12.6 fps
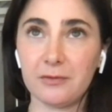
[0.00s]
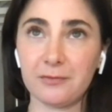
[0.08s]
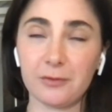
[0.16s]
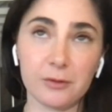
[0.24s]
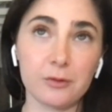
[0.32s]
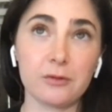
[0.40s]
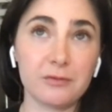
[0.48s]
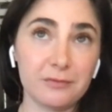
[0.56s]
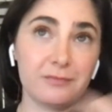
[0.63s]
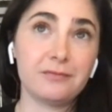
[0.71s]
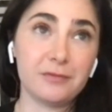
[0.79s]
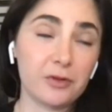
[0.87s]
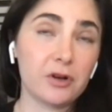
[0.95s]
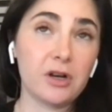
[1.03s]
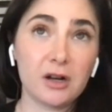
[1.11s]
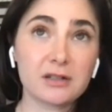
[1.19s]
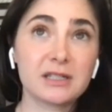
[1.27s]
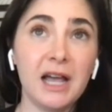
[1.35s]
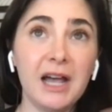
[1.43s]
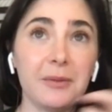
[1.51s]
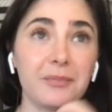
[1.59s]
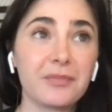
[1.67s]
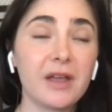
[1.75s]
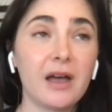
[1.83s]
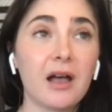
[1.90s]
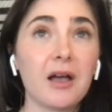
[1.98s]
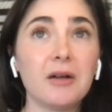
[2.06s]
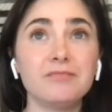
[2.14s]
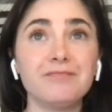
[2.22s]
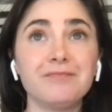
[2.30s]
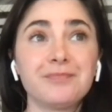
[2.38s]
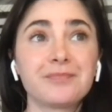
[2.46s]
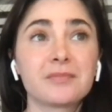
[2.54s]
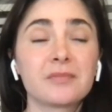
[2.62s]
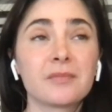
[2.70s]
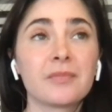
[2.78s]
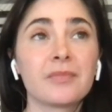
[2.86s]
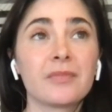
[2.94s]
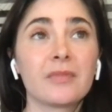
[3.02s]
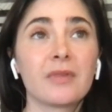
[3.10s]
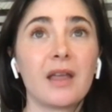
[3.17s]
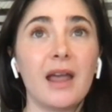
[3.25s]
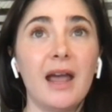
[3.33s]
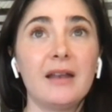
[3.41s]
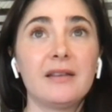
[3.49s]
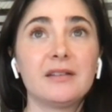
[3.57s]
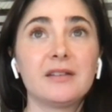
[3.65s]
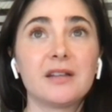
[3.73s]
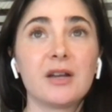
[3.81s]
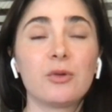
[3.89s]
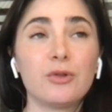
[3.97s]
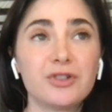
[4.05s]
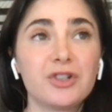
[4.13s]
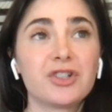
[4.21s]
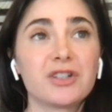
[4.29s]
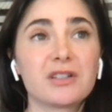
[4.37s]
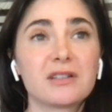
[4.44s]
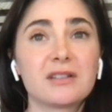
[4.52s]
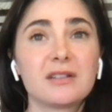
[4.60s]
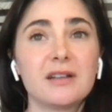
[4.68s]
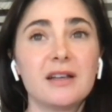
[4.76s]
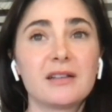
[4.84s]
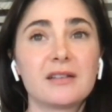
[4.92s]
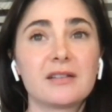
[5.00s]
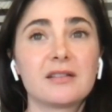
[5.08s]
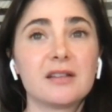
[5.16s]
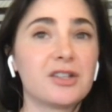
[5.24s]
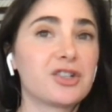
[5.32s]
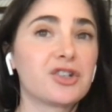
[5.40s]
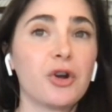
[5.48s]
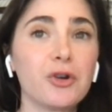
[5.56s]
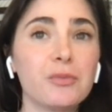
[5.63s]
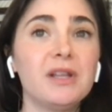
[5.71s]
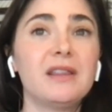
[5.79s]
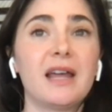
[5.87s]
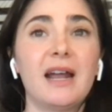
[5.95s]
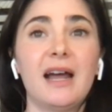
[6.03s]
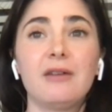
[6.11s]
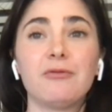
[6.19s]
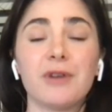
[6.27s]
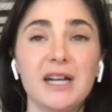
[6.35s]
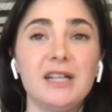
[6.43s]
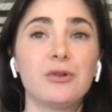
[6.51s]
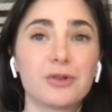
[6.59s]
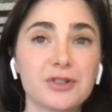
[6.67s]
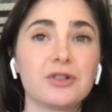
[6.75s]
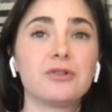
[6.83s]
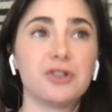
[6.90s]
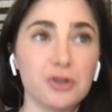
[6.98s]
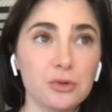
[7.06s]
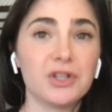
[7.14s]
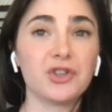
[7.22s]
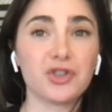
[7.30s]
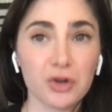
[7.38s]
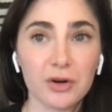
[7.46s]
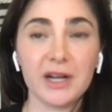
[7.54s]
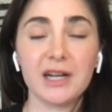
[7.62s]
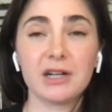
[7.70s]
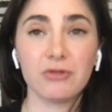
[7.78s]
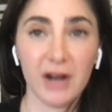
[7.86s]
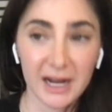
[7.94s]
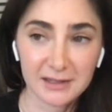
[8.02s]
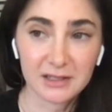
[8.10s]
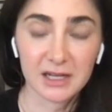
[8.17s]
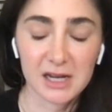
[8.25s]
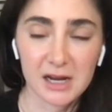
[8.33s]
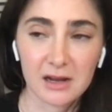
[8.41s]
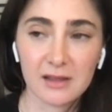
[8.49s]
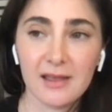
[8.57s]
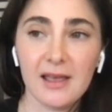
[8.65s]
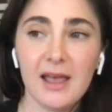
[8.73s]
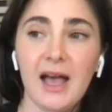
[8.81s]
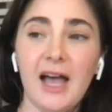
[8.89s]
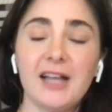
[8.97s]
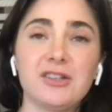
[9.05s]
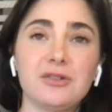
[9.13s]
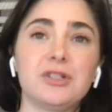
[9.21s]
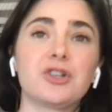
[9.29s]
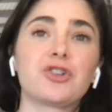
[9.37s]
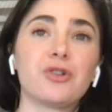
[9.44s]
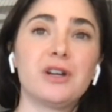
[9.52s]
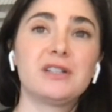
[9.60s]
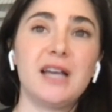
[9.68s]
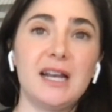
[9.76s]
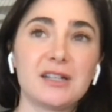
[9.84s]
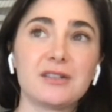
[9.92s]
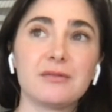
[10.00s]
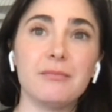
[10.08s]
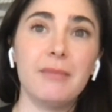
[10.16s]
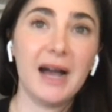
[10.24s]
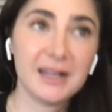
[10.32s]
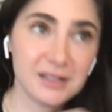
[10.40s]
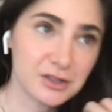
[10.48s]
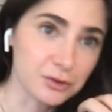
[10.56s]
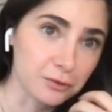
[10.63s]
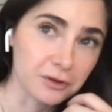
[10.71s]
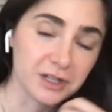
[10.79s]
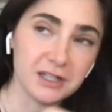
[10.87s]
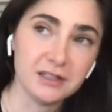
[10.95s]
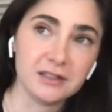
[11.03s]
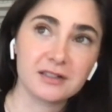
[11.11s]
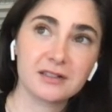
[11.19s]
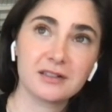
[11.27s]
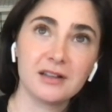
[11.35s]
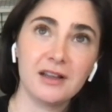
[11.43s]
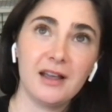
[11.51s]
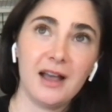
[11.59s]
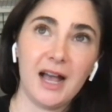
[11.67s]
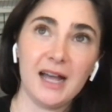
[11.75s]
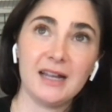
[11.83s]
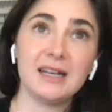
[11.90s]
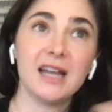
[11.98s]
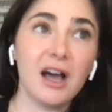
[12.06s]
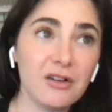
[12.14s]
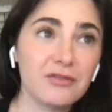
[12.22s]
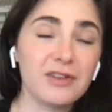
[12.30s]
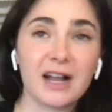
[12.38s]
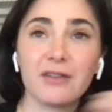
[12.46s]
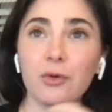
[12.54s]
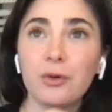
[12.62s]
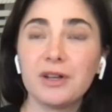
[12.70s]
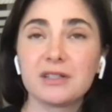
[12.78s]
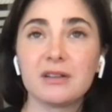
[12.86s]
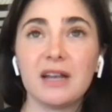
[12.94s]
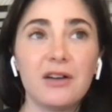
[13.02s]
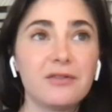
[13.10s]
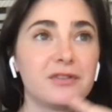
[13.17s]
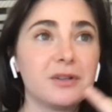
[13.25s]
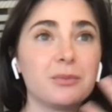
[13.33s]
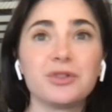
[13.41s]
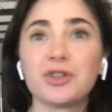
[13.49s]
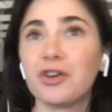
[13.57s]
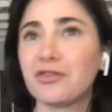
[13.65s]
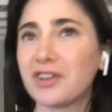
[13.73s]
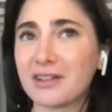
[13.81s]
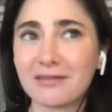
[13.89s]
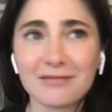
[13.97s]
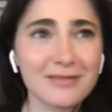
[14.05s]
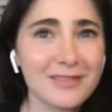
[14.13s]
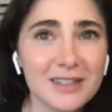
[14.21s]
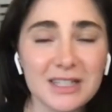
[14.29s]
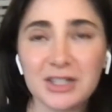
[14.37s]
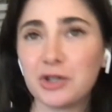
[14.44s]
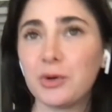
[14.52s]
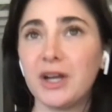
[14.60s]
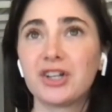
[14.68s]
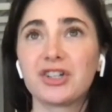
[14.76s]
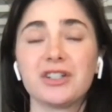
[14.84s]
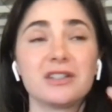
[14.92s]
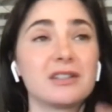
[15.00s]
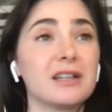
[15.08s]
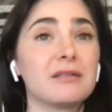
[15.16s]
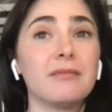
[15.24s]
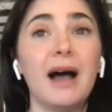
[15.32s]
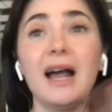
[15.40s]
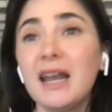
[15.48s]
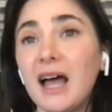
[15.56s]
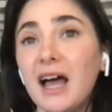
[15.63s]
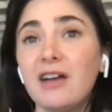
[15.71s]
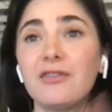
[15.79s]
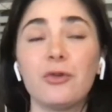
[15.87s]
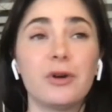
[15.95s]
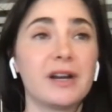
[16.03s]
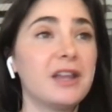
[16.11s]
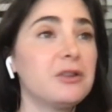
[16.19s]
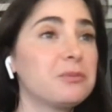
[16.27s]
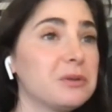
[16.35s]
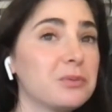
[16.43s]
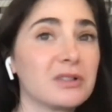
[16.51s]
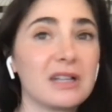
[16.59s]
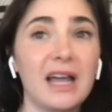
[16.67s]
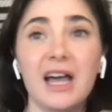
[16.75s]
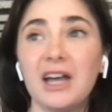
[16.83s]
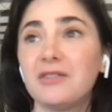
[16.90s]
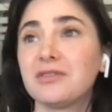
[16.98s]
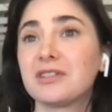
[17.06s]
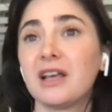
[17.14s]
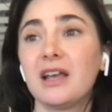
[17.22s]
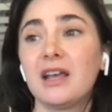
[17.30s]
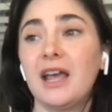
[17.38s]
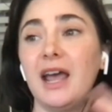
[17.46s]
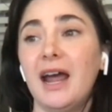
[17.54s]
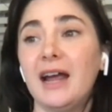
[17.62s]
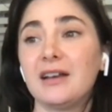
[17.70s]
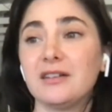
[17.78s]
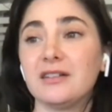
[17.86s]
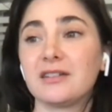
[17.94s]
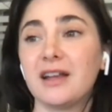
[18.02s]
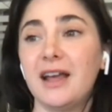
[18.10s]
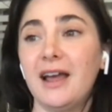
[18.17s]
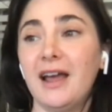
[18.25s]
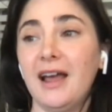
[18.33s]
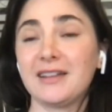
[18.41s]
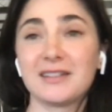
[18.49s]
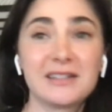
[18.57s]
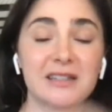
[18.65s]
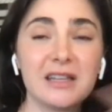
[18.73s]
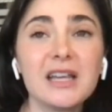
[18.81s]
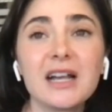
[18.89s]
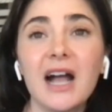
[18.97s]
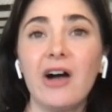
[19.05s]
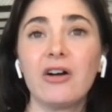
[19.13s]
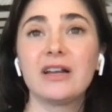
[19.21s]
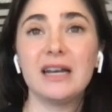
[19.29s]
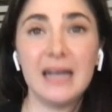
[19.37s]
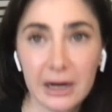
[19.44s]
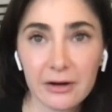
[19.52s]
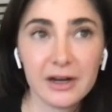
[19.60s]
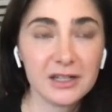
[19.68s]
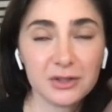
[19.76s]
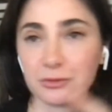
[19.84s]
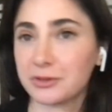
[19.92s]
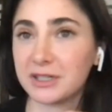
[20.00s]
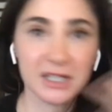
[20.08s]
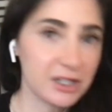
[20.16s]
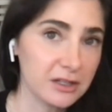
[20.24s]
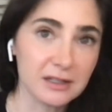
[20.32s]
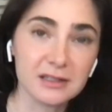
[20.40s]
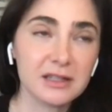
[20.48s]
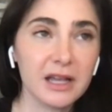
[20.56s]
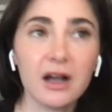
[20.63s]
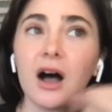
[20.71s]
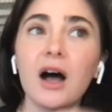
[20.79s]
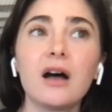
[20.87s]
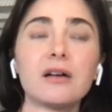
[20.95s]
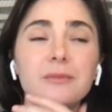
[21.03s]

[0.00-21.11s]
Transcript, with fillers: for for a long time. Um, and it also just it it showed me that I really also do enjoy writing. I do enjoy telling my stories I love, like, I've always loved observing situations in my life or in other people's lives and and seeing how hilarious or ridiculous they are